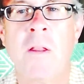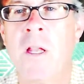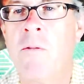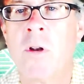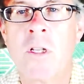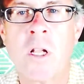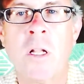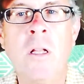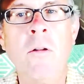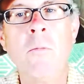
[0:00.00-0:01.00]
And then even just
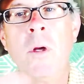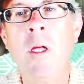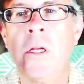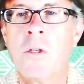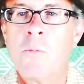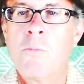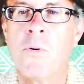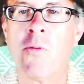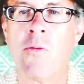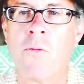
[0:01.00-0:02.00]
a little breeze,
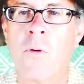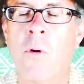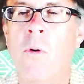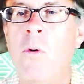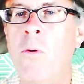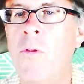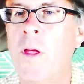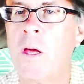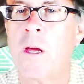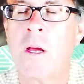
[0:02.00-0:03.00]
poof, the whole
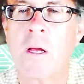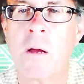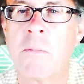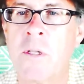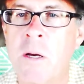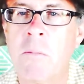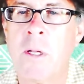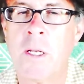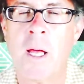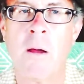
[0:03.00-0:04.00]
thing can come
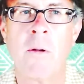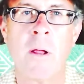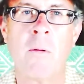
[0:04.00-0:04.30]
tumbling down.